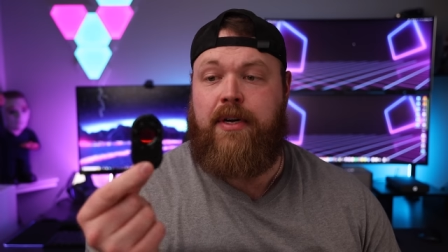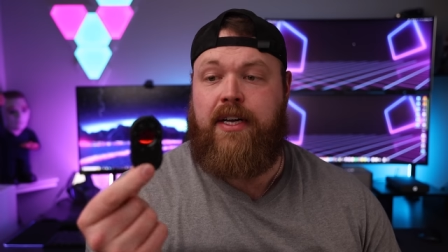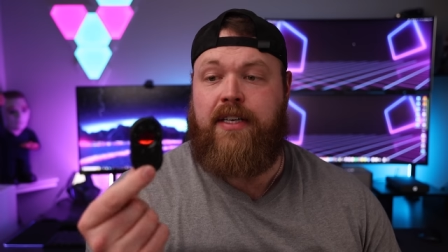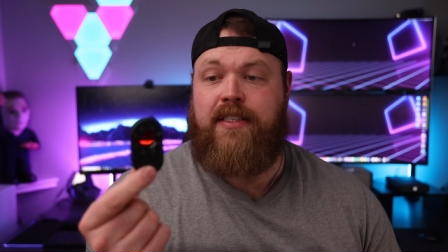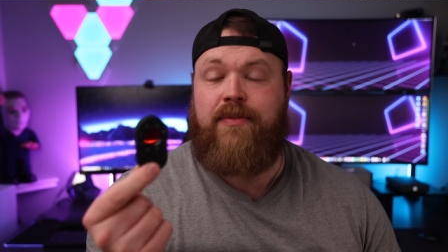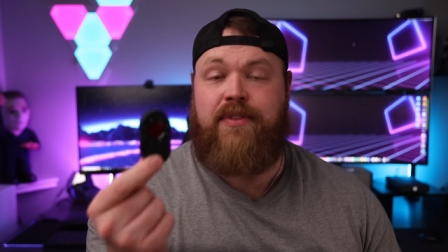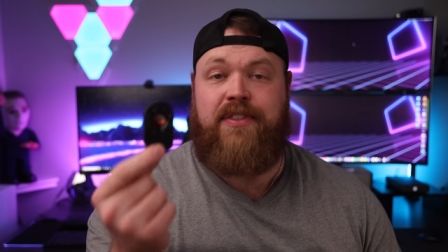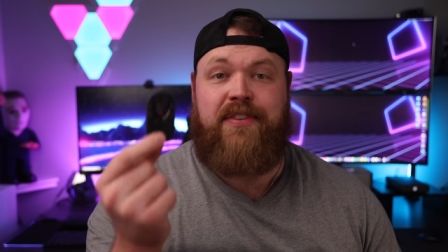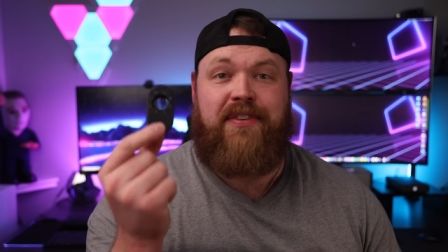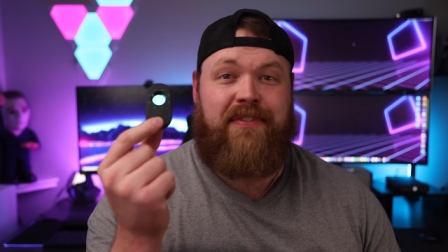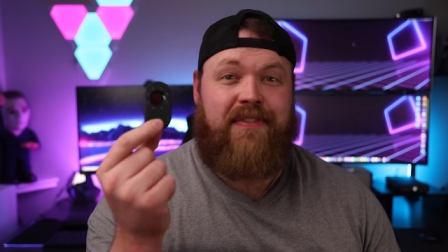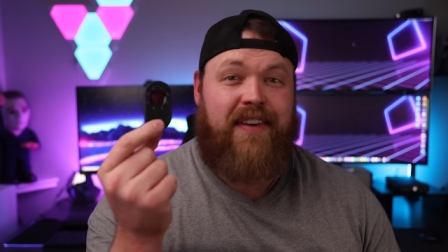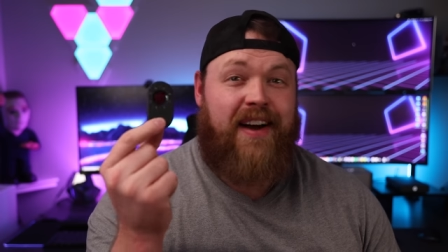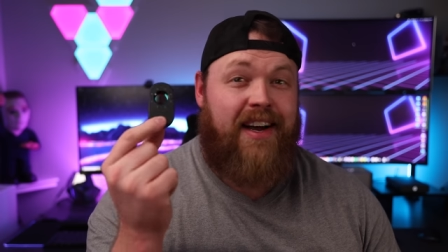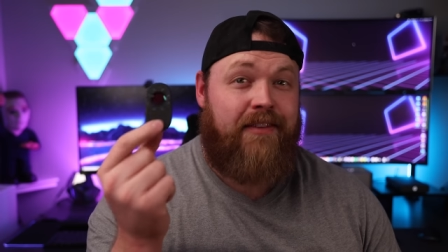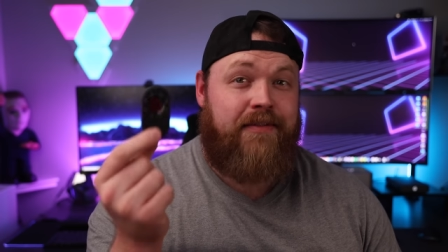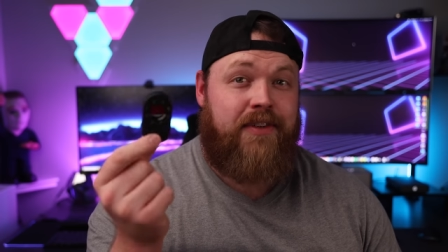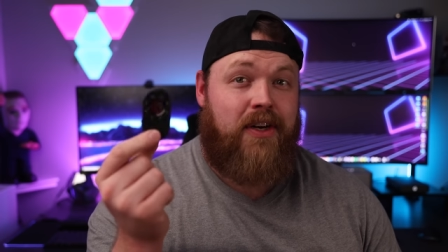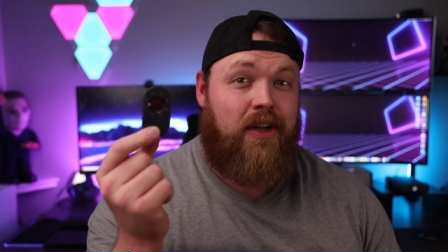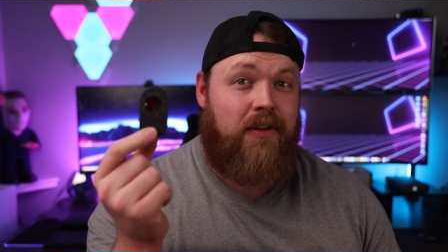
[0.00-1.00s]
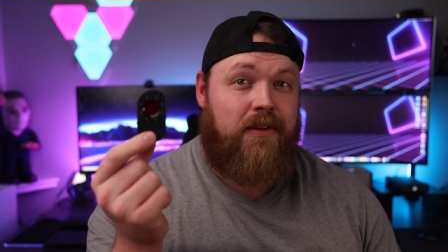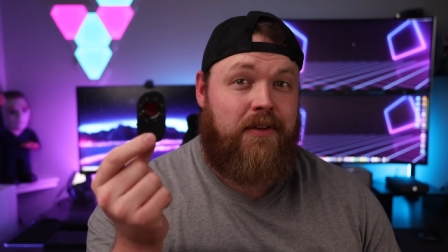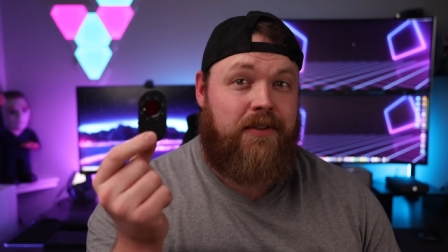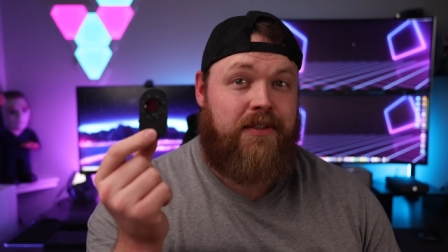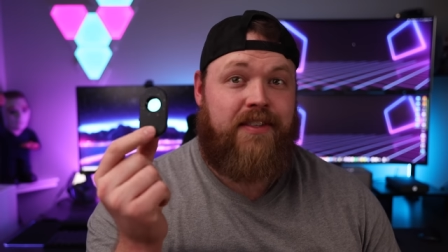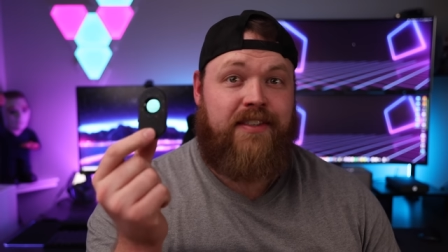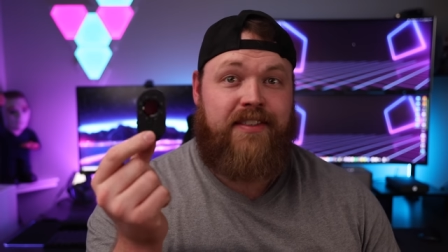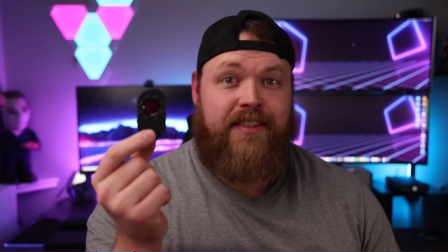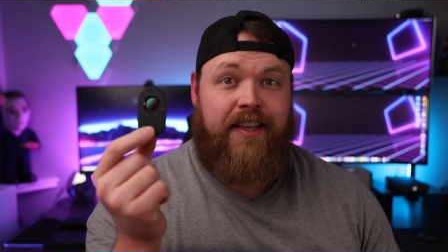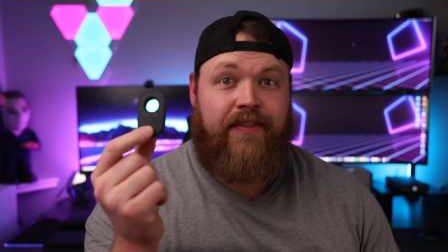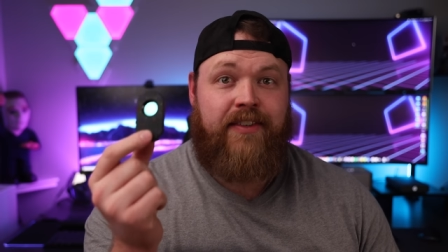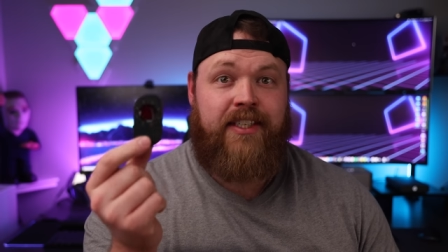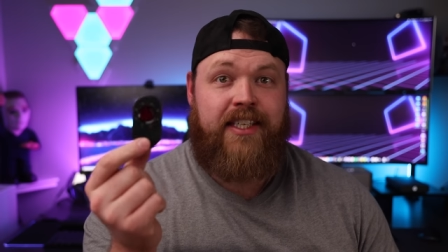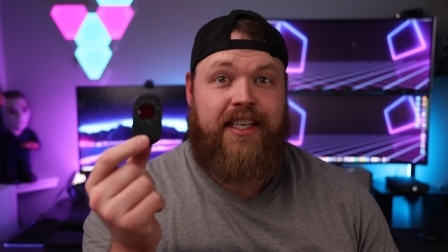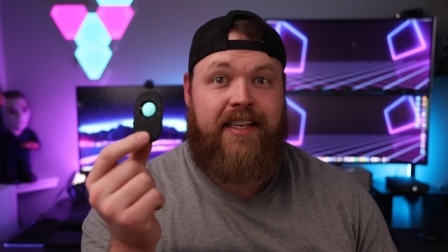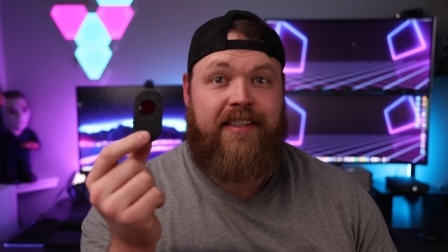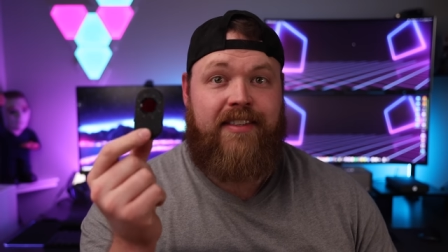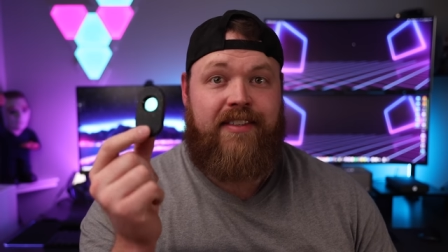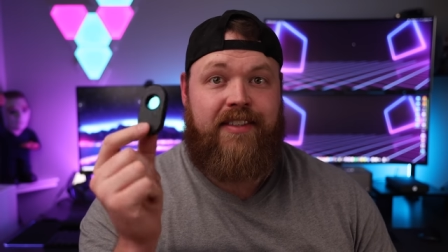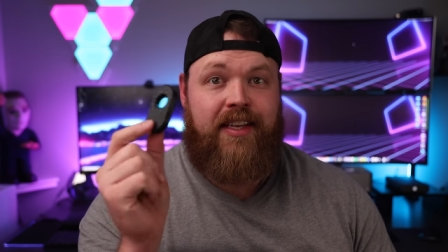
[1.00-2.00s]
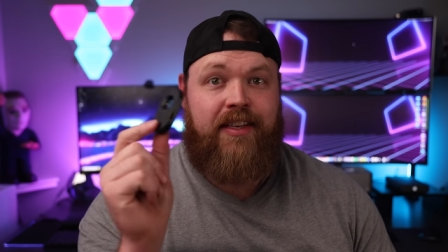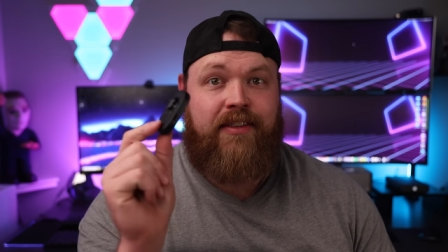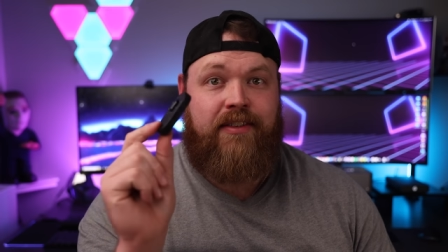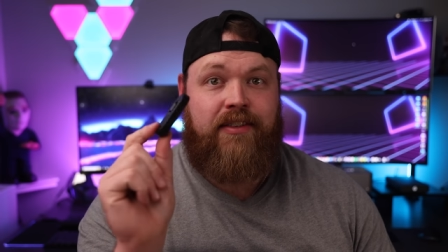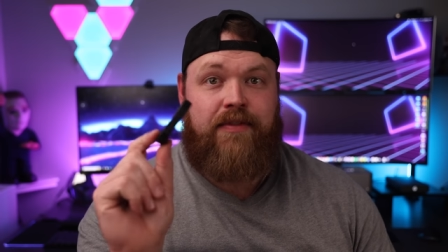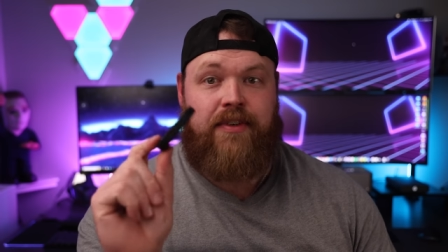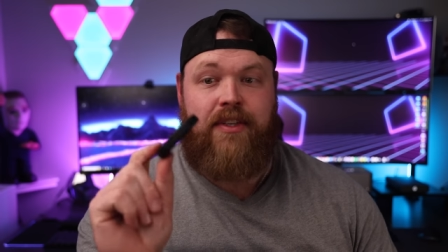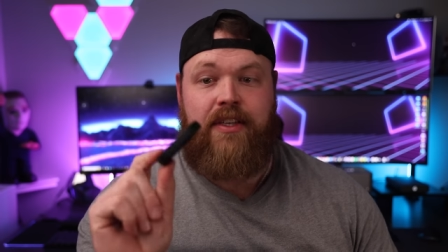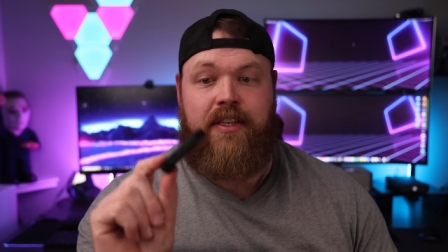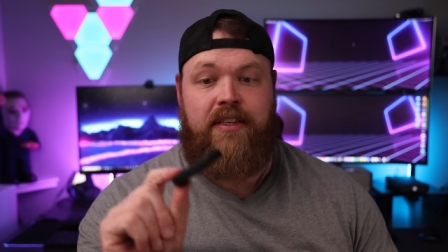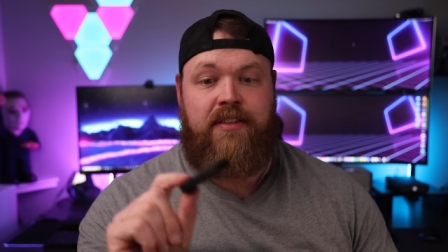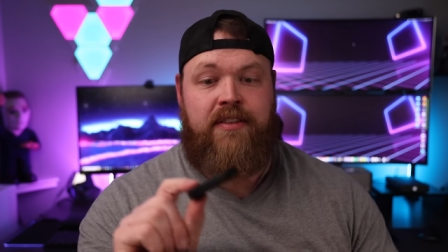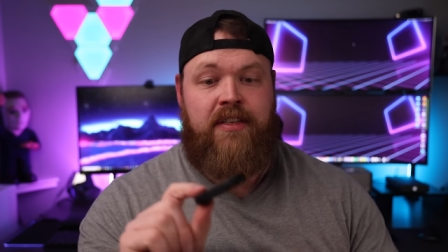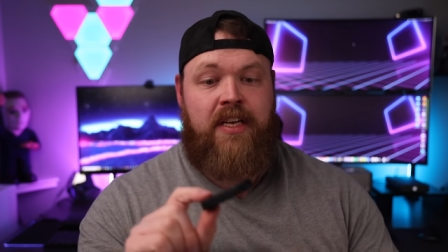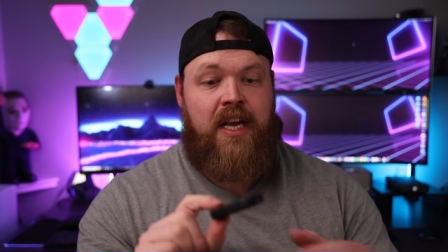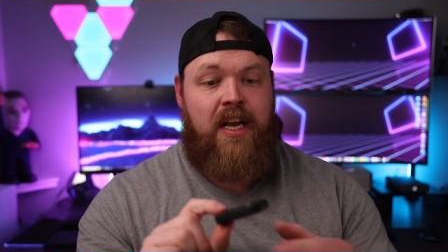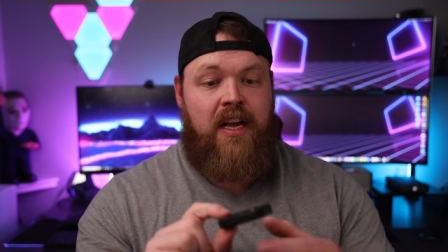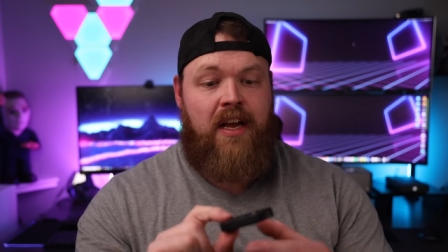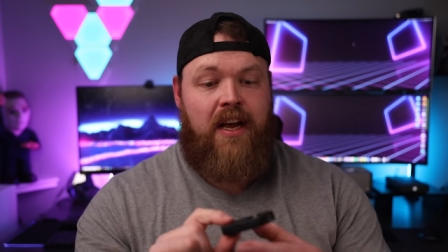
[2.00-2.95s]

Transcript: because it was $5.78 for this.